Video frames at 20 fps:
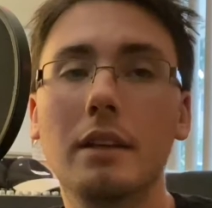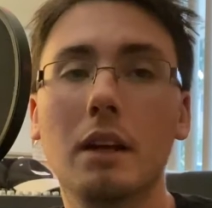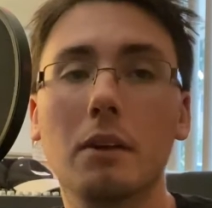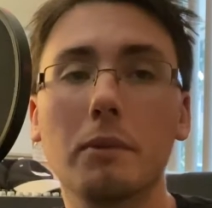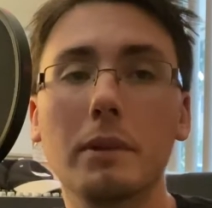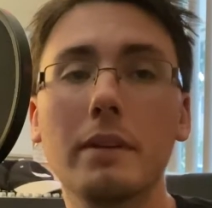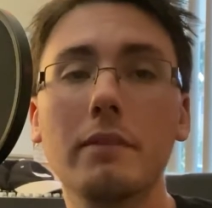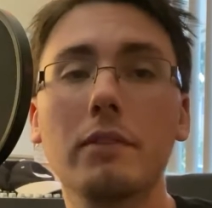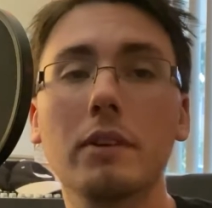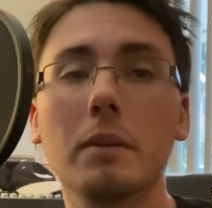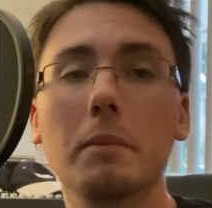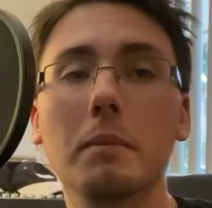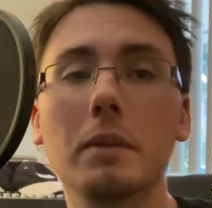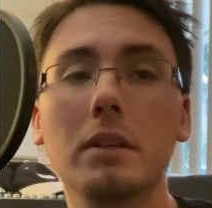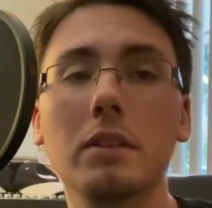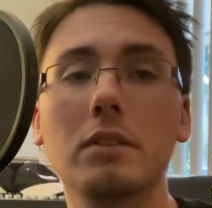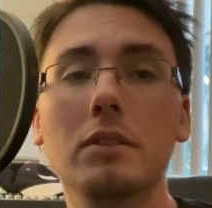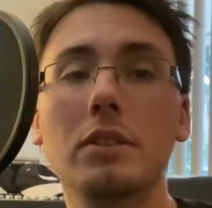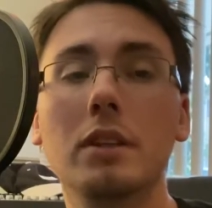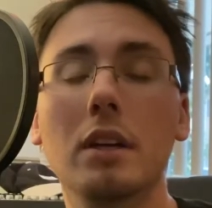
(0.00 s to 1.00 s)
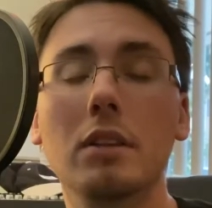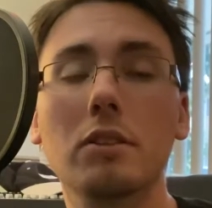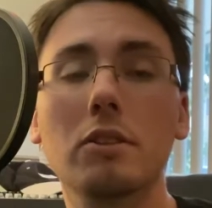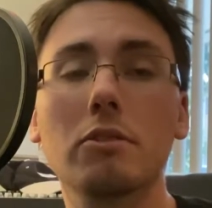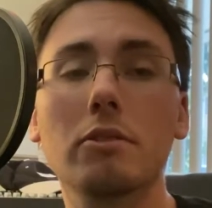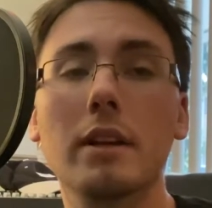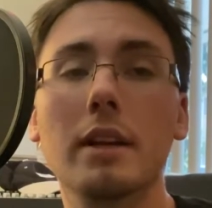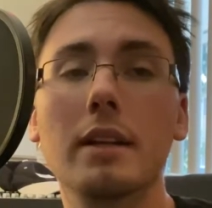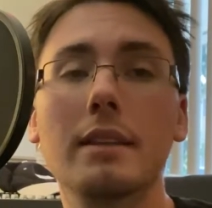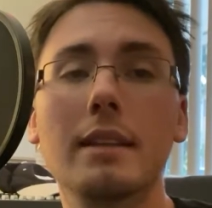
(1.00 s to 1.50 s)
Now, reverb does
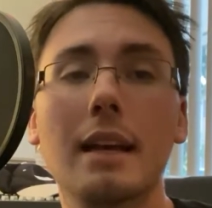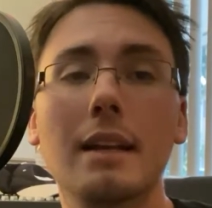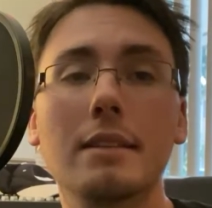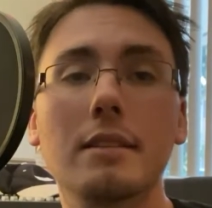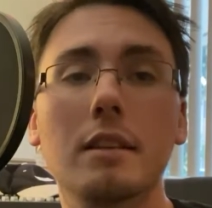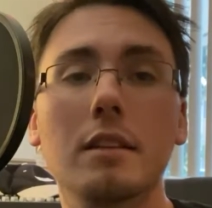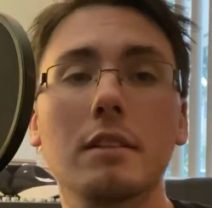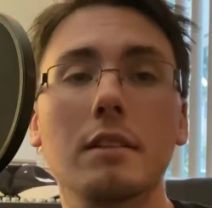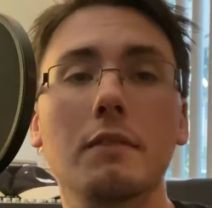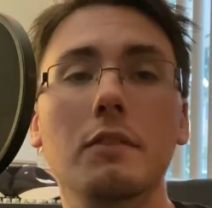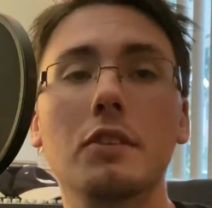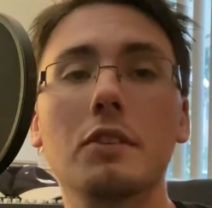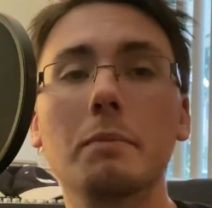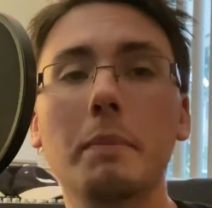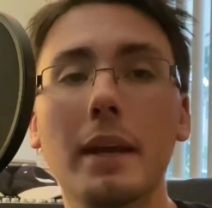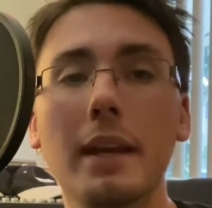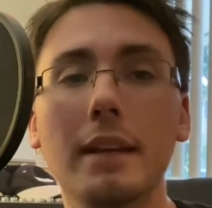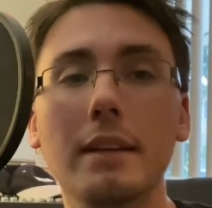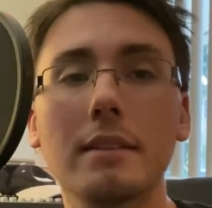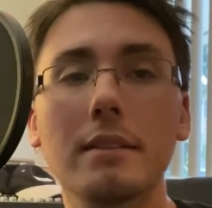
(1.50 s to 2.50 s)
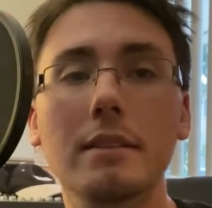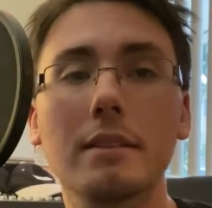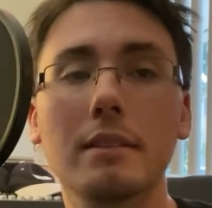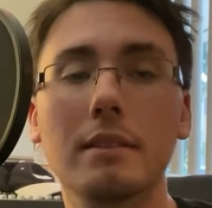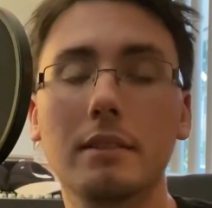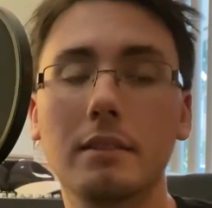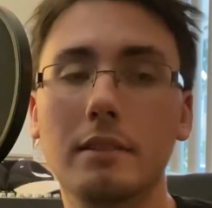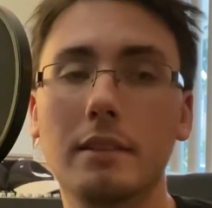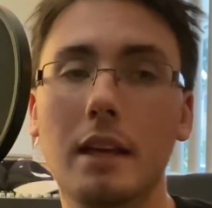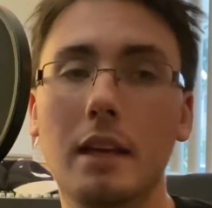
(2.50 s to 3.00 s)
create that sense of space
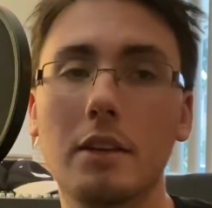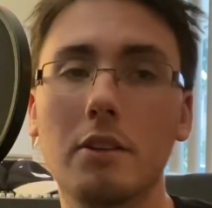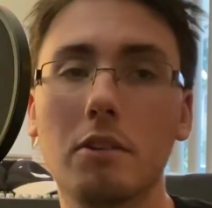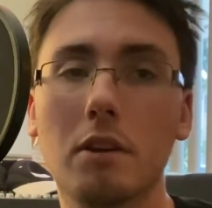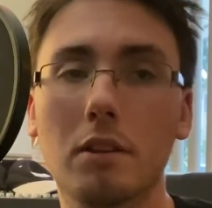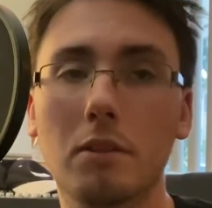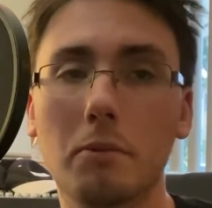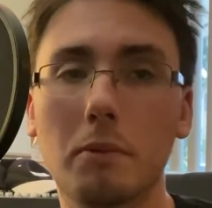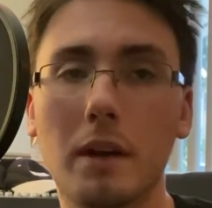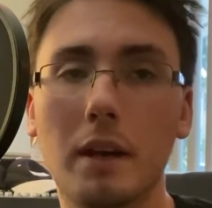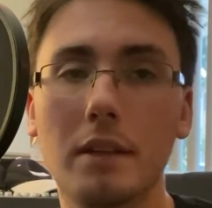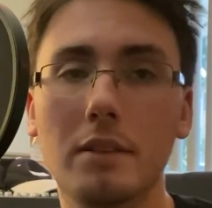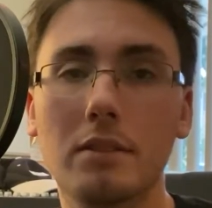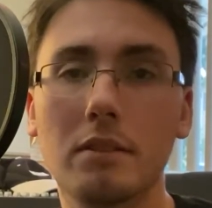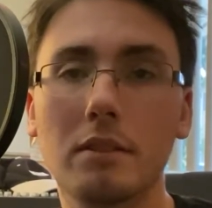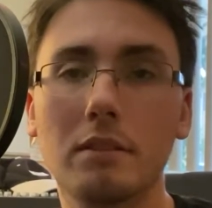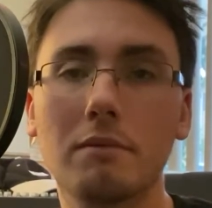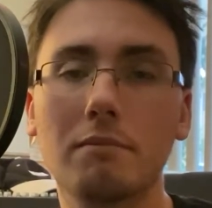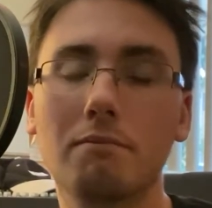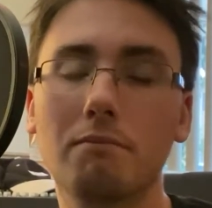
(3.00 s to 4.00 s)
that you otherwise,